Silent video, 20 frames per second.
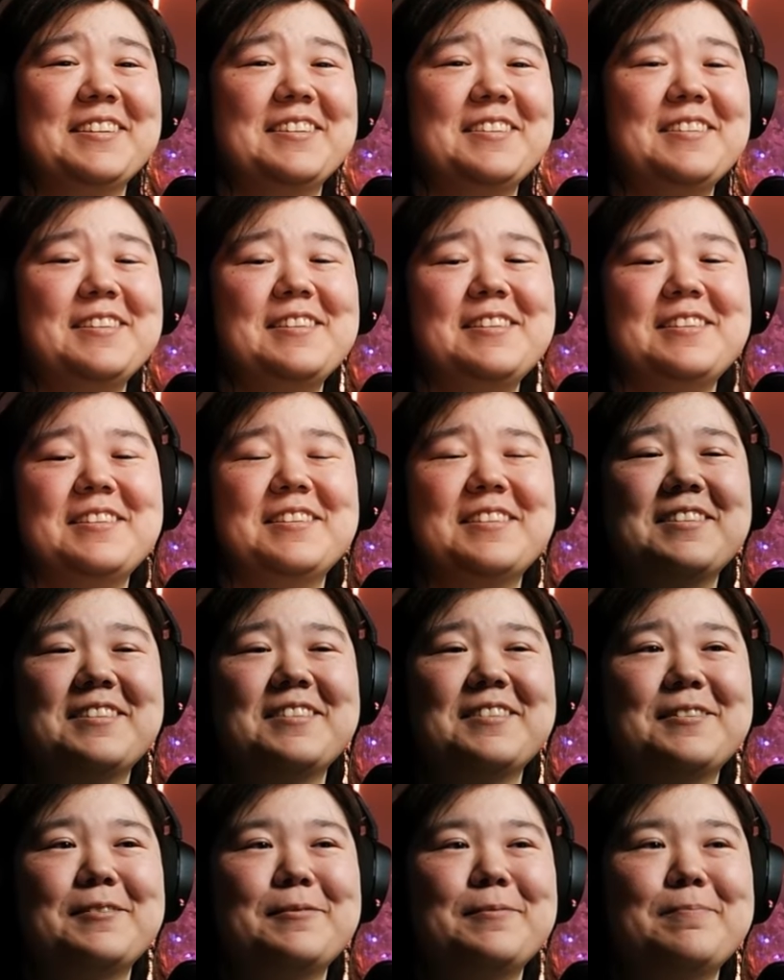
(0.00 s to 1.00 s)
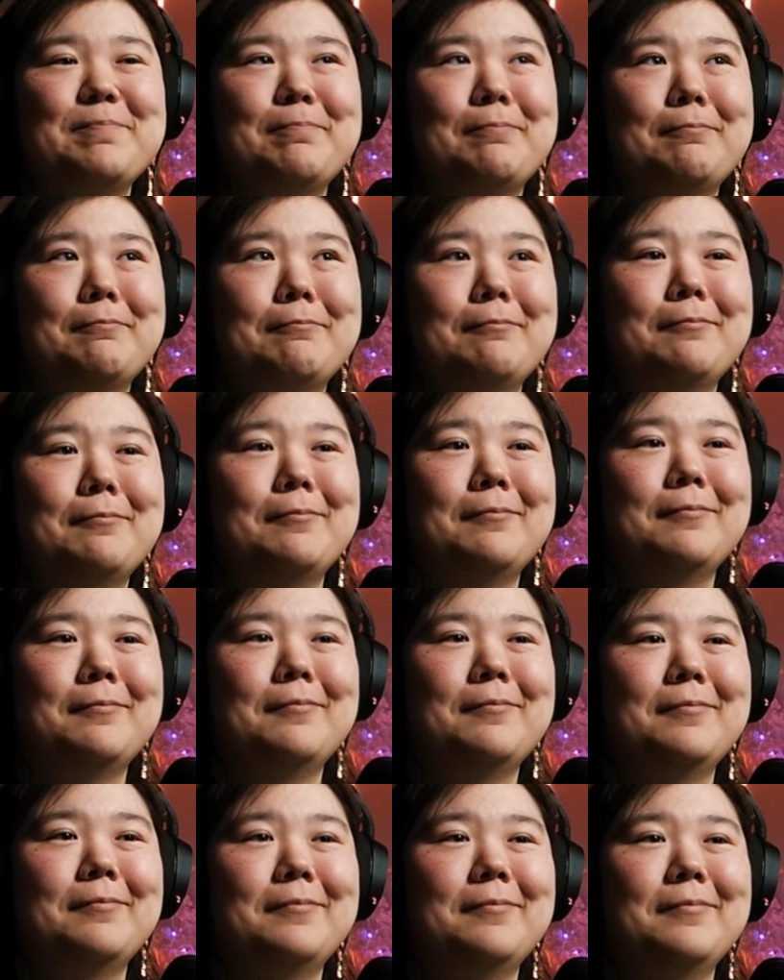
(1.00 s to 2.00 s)

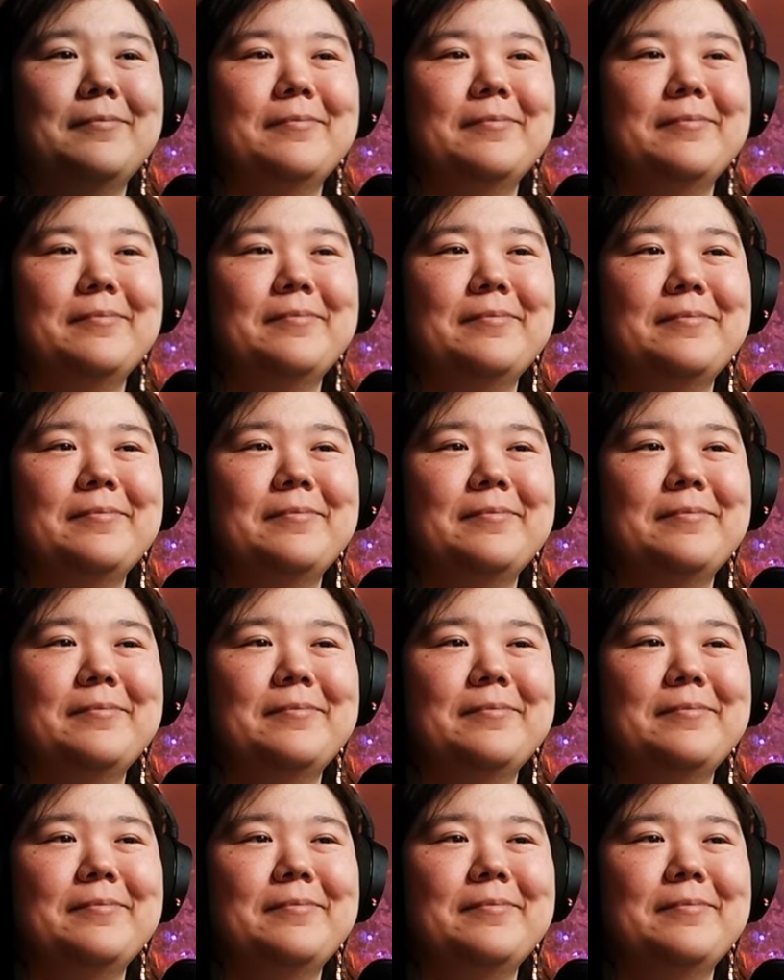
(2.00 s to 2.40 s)
[no speech]